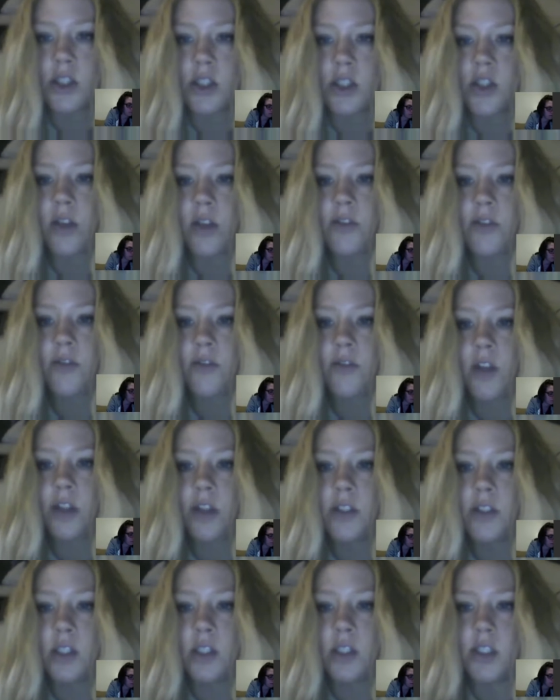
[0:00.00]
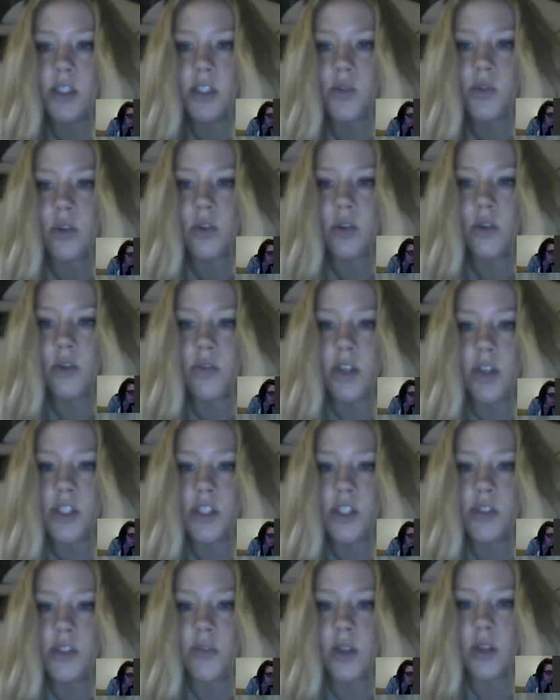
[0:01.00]
so you have to find the z-score for
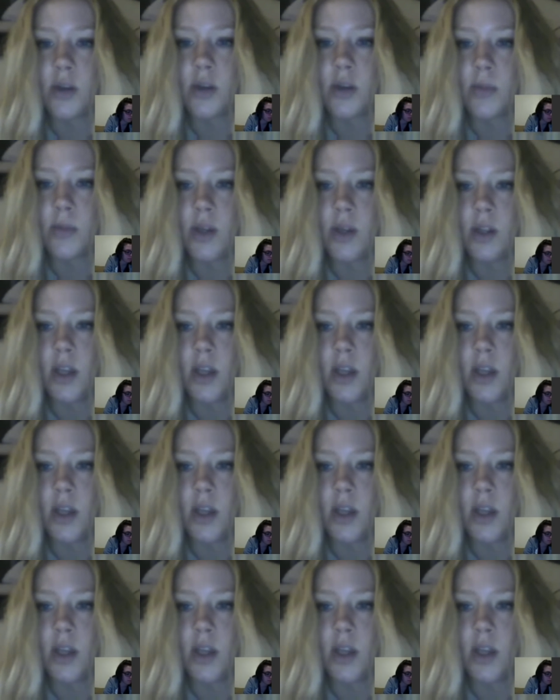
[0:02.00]
each of them, and